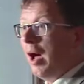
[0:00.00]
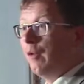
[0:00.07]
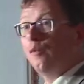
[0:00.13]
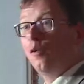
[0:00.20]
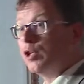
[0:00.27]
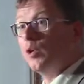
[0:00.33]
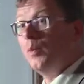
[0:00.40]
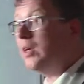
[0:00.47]

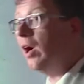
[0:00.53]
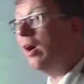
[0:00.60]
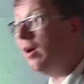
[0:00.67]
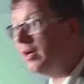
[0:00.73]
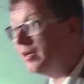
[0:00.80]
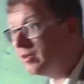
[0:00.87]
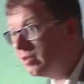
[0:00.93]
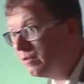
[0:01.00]
Unfortunately, we
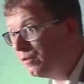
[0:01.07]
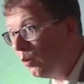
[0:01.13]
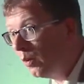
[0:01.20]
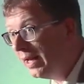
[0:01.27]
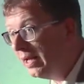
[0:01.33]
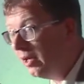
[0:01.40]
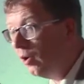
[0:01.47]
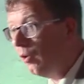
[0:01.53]
can't
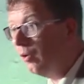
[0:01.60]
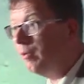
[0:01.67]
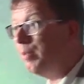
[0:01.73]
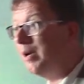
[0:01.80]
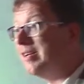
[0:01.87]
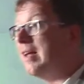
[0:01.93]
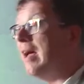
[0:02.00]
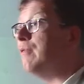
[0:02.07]
forward any on
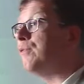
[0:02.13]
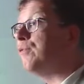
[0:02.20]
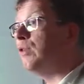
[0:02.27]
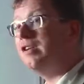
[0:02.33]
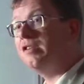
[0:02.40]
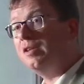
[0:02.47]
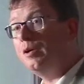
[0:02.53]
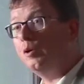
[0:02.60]
because
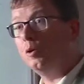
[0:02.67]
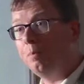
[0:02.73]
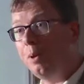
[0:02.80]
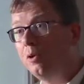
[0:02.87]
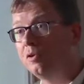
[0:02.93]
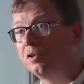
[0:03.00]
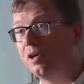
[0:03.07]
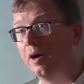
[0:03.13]
every single
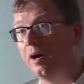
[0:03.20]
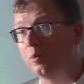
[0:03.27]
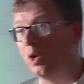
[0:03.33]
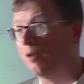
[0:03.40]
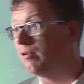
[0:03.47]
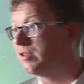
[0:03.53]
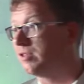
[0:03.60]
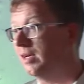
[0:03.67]
postcard
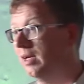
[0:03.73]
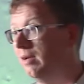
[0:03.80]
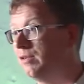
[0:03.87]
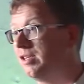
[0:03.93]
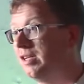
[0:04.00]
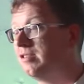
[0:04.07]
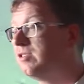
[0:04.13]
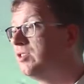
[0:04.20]
we receive
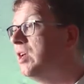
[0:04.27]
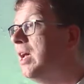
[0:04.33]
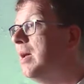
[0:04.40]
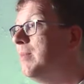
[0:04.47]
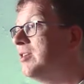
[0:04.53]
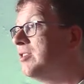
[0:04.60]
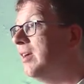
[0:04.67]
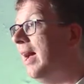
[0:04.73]
says,
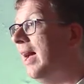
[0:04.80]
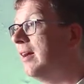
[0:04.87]
Dear Mr.